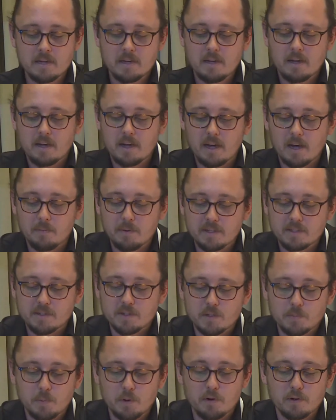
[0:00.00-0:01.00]
its
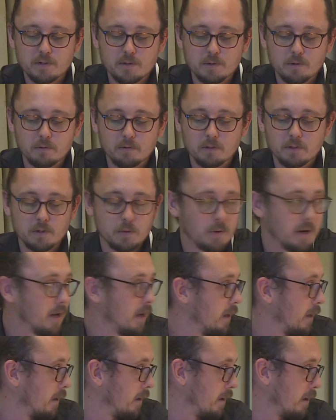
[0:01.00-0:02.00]
dispersal to
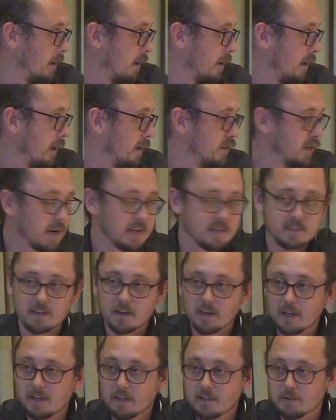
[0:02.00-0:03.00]
a
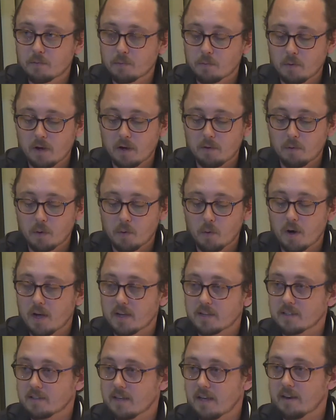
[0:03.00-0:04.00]
adjacent lake
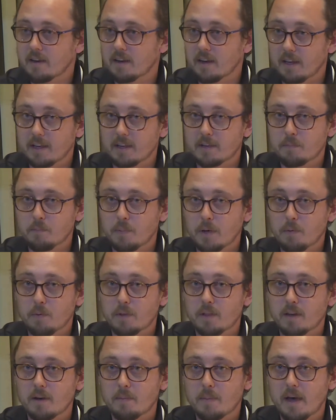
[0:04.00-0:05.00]
requires that lake be
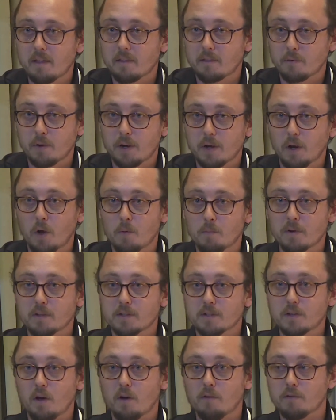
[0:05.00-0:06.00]
within about 3
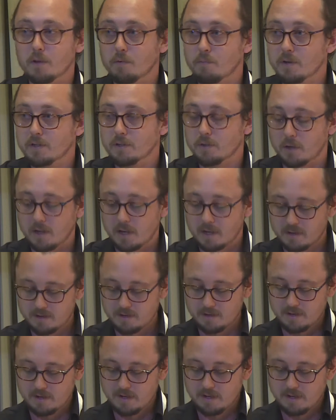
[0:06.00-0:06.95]
kilometres of the original lake,